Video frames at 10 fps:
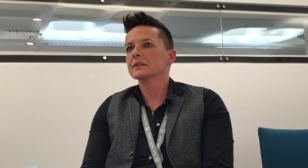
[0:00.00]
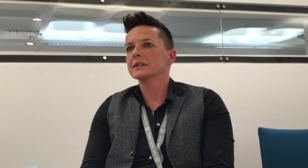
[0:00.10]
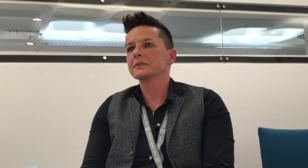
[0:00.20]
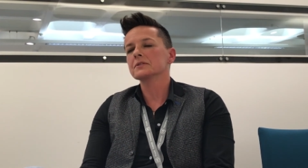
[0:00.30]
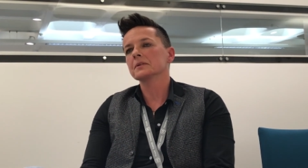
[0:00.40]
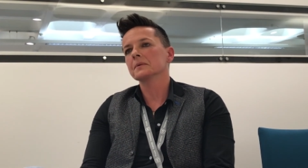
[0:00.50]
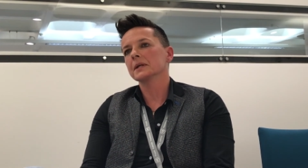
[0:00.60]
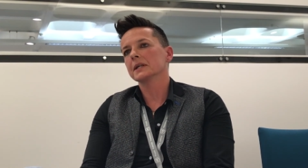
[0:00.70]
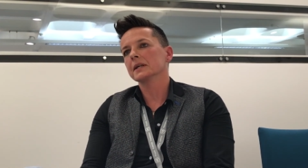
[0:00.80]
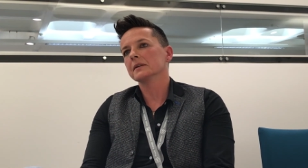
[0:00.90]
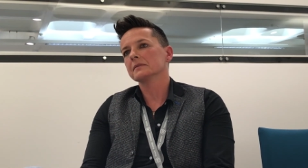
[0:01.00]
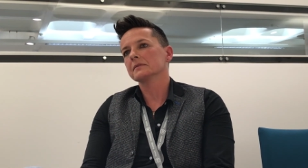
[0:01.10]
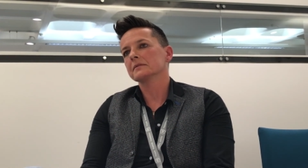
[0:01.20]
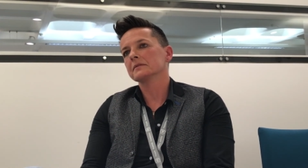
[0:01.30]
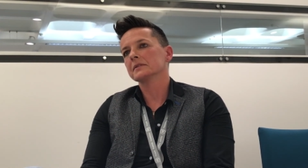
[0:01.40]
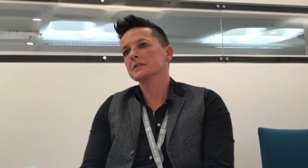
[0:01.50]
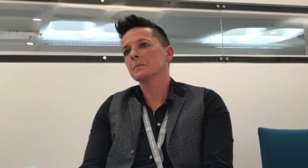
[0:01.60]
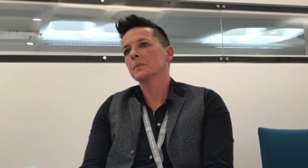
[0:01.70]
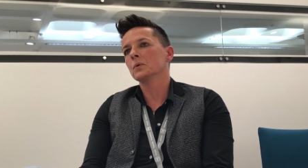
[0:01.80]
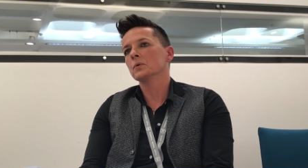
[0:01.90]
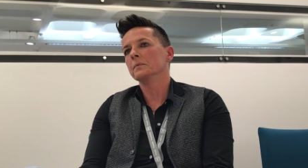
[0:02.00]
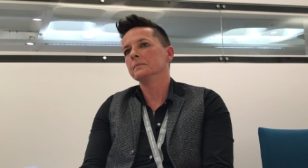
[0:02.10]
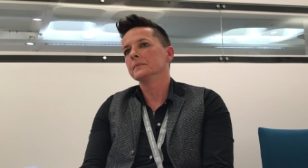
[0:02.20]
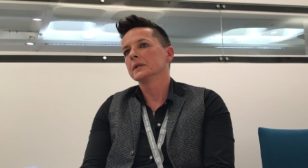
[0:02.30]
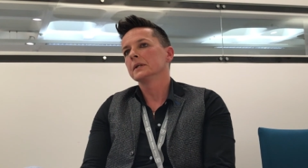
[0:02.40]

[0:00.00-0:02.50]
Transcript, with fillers: Learn how to do it again. That's important.